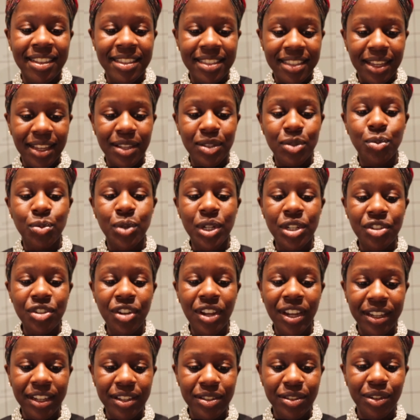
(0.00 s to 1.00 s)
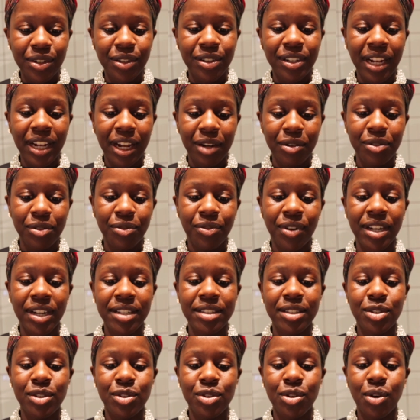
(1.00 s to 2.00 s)
It says witch hazel
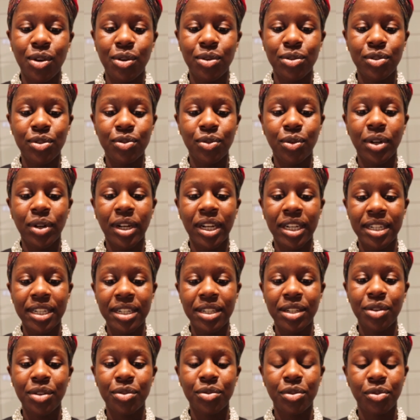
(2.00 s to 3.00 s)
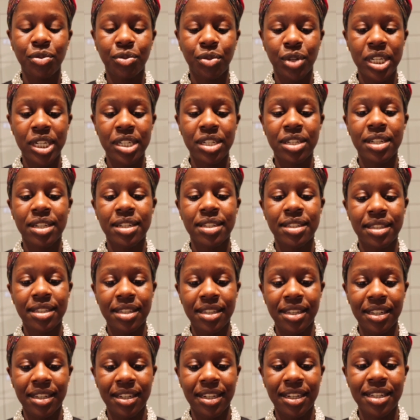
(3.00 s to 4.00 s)
clarifies and tones for clean, refreshed
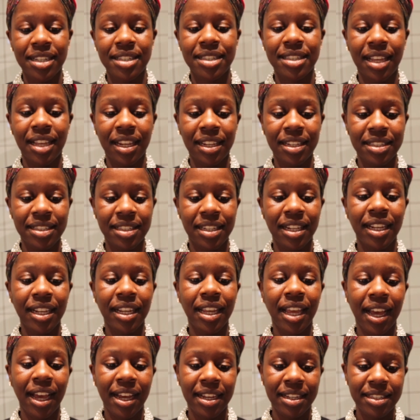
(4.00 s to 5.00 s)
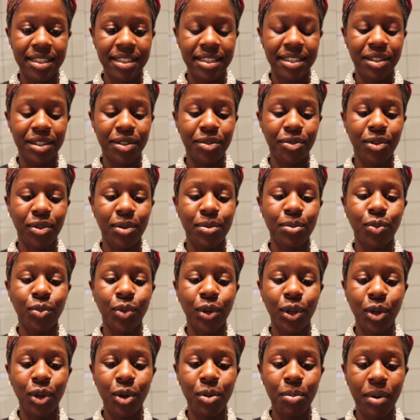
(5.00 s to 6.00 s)
skin. Salicylic acid
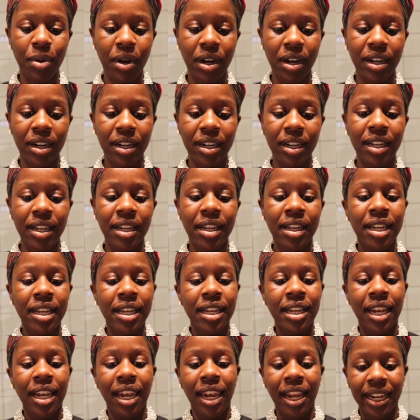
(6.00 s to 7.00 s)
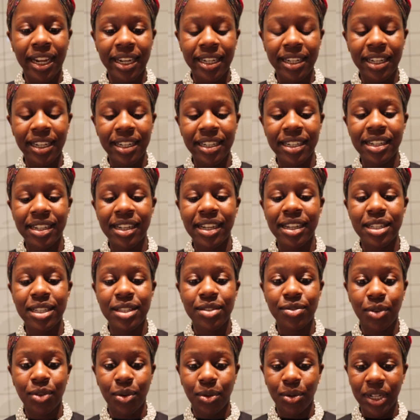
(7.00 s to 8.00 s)
from willow bark lightly
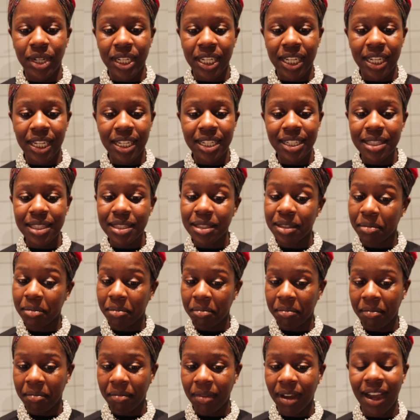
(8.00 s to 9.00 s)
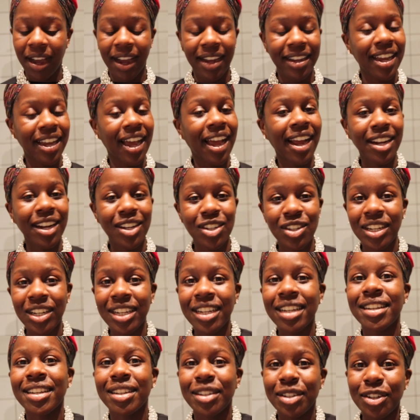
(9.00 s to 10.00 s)
exfoliates. I
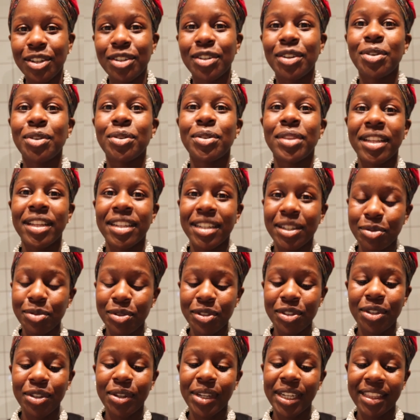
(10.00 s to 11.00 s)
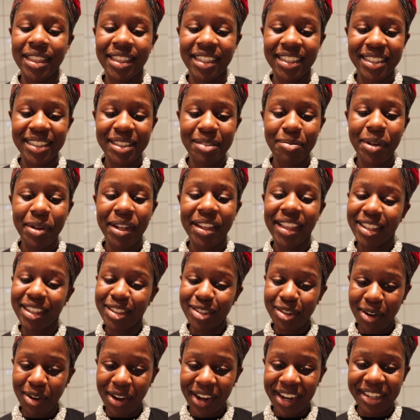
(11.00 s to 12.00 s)
actually didn't know that it was doing this, but
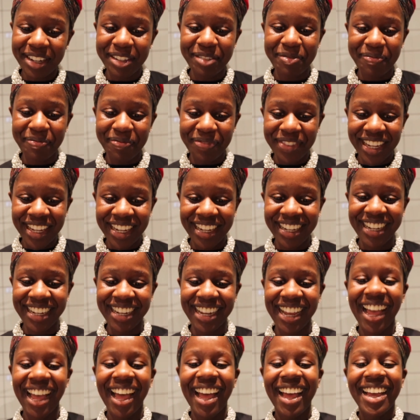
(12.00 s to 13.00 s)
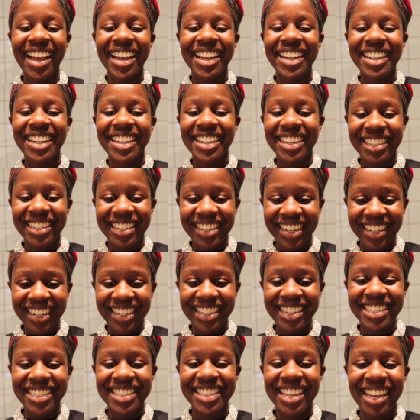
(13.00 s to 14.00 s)
that's great. It
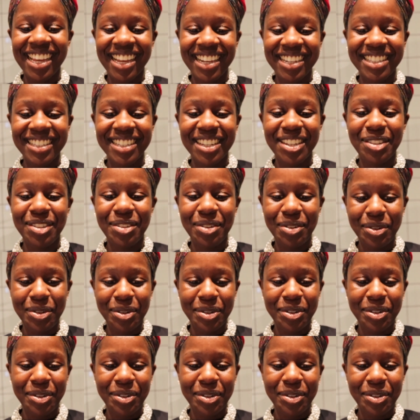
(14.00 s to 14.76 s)
clears excess